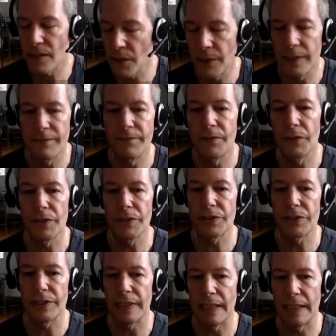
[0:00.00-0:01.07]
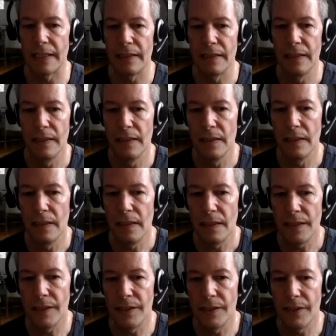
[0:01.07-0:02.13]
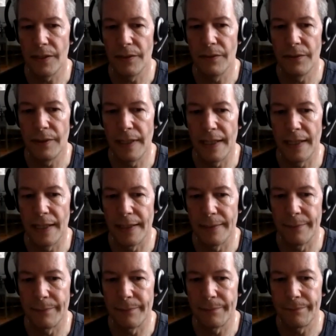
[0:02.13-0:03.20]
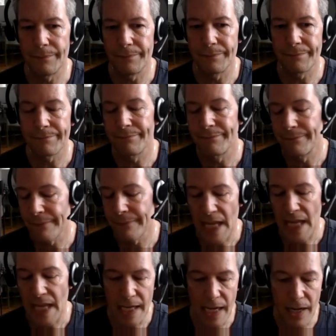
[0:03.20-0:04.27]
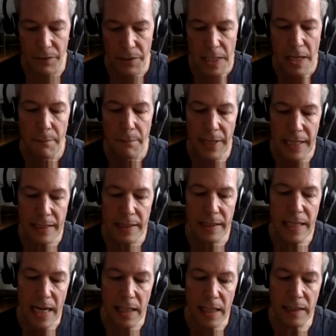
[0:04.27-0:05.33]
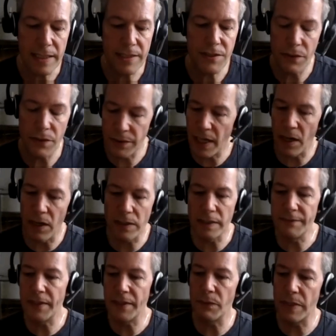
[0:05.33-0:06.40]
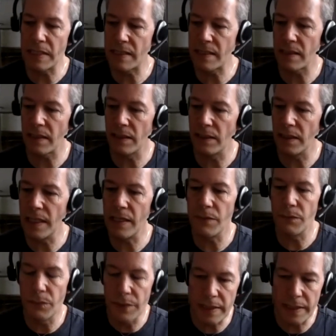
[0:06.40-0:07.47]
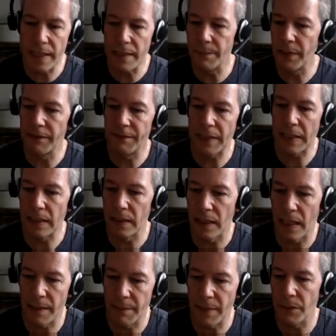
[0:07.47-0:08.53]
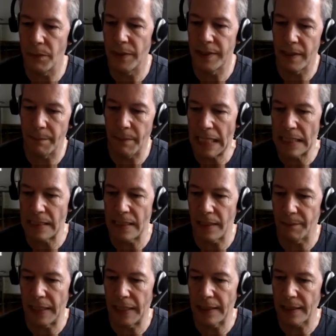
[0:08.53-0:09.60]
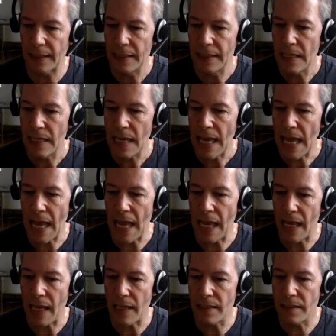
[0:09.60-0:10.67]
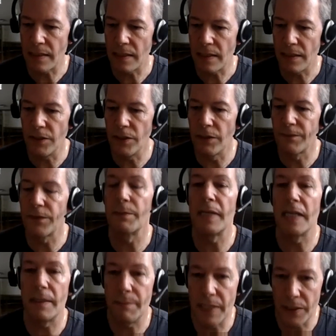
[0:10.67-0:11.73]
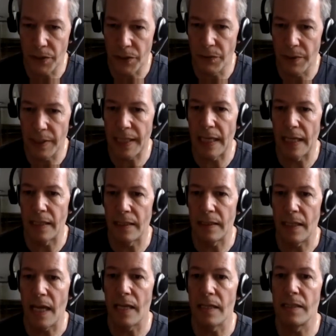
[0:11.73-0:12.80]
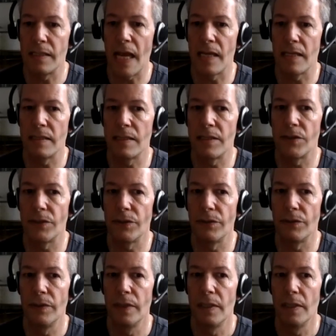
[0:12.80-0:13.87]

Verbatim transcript: so unfortunate, you know. Um, anyhow, but yeah, like, so all of it was really in perfect alignment with the pandemic and you know for me to be new again and and to